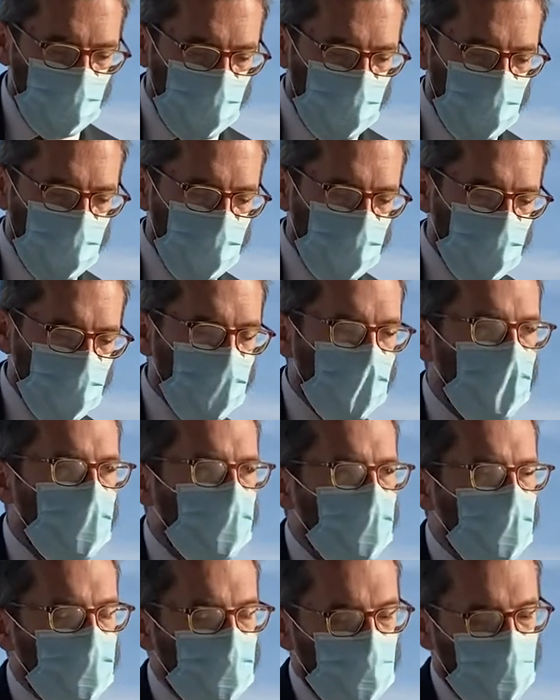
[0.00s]
to
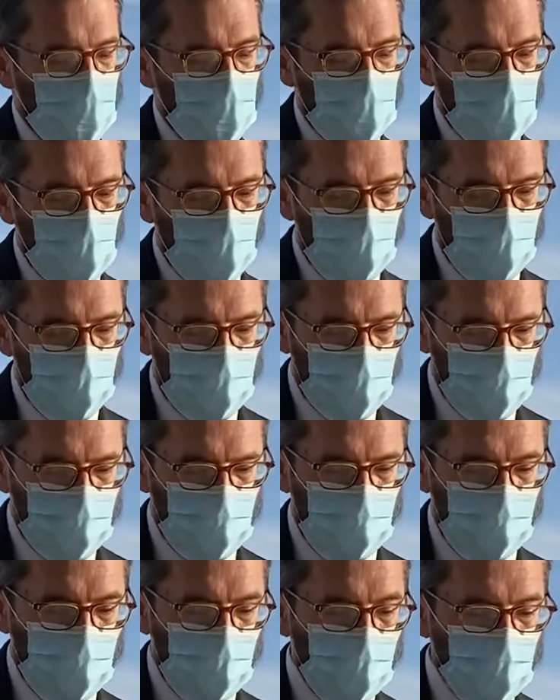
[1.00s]
Larry, to Lawrence,
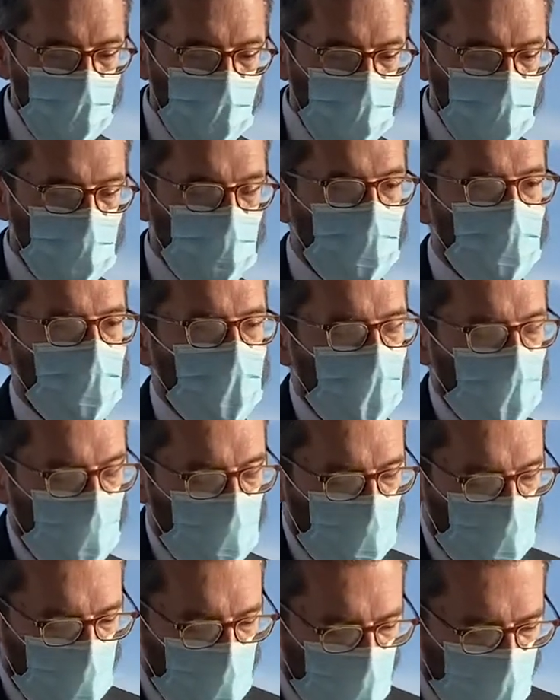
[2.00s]
to Laser
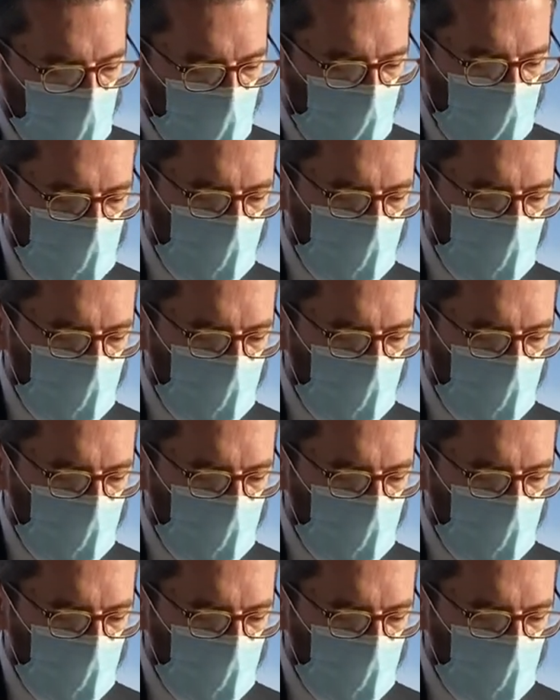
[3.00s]
that